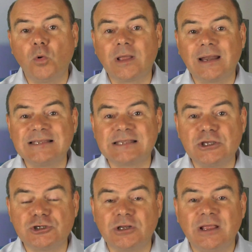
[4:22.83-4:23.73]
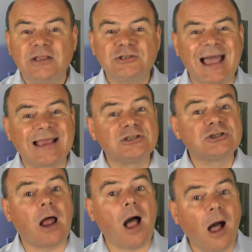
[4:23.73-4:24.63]
organisation to act as
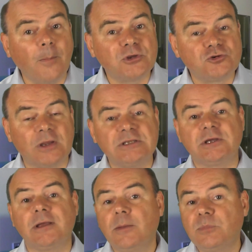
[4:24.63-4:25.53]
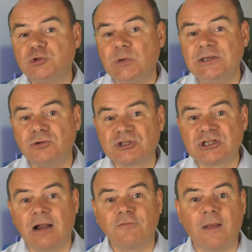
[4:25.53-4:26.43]
an arbitrator between
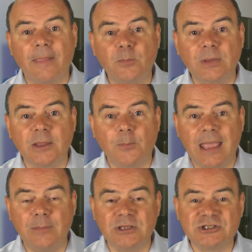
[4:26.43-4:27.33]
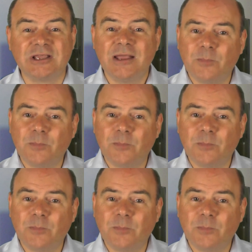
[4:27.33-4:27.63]
yourself and the bigger payments.